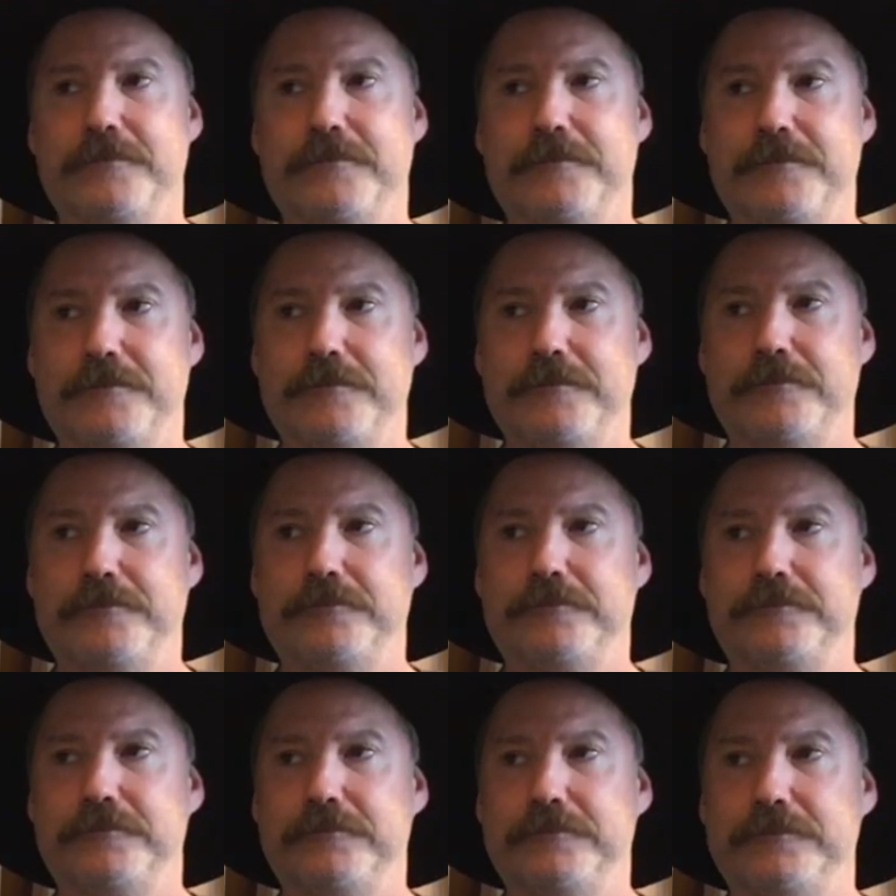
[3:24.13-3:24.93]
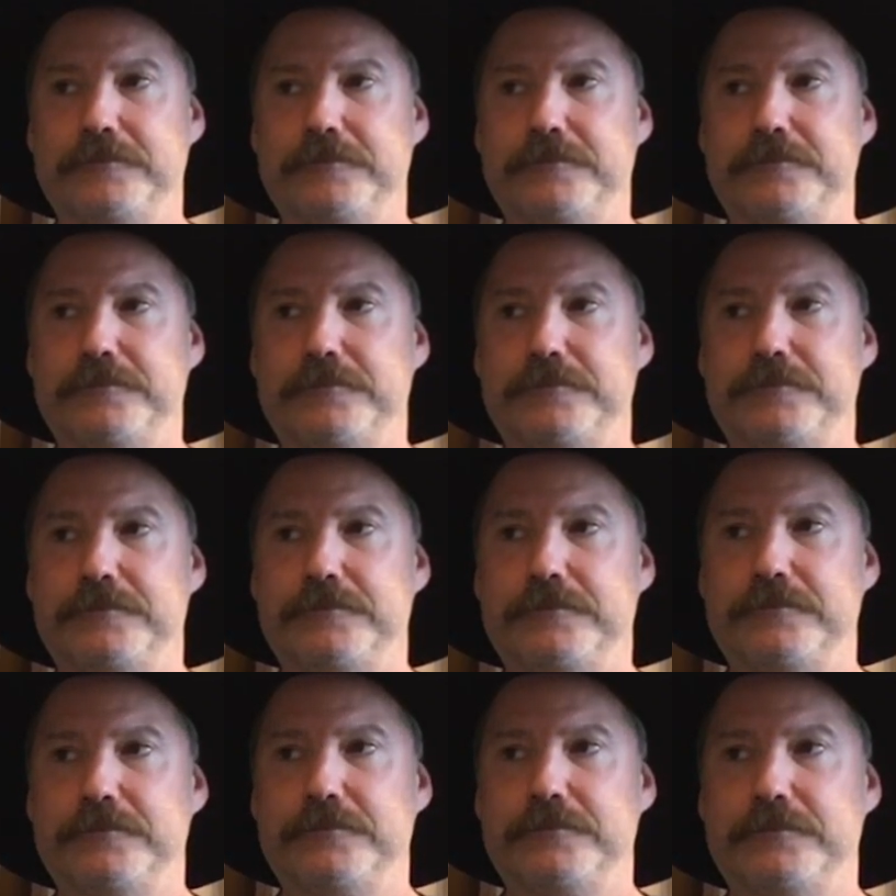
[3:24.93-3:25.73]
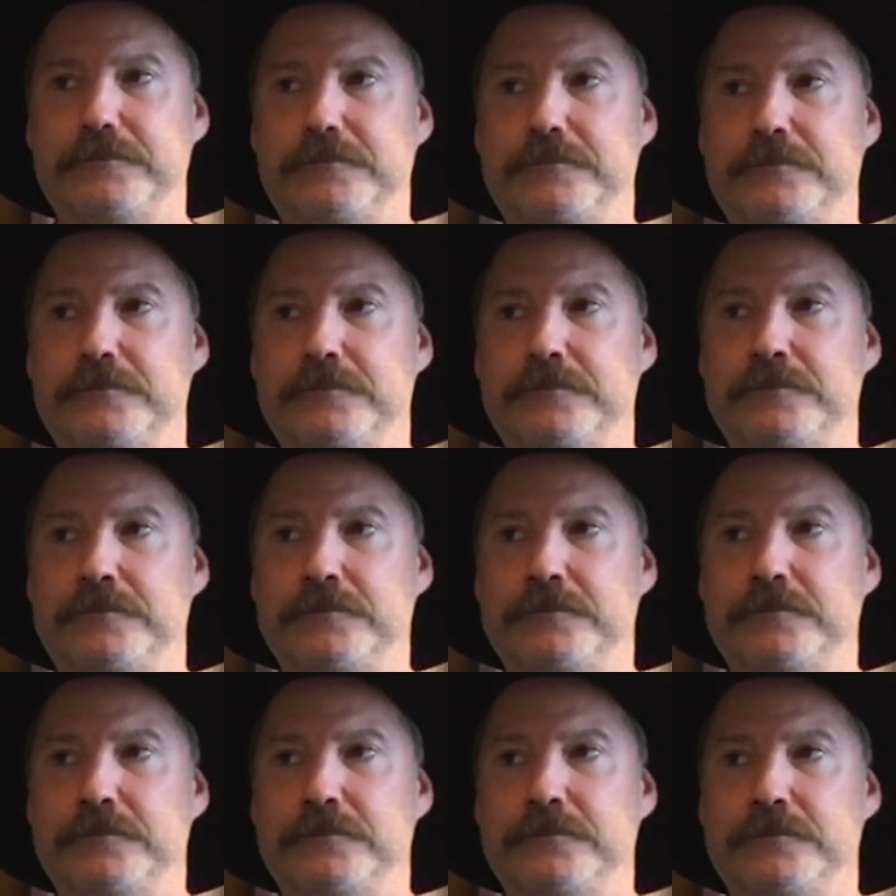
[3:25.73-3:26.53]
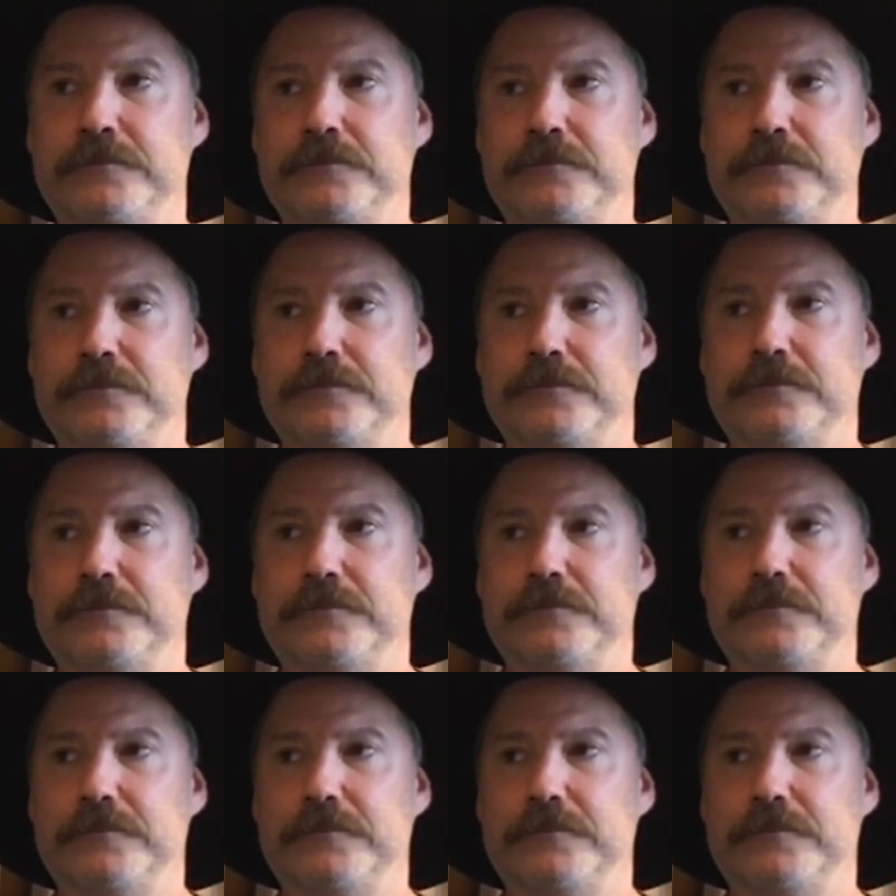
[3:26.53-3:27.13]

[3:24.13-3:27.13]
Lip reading: (silent)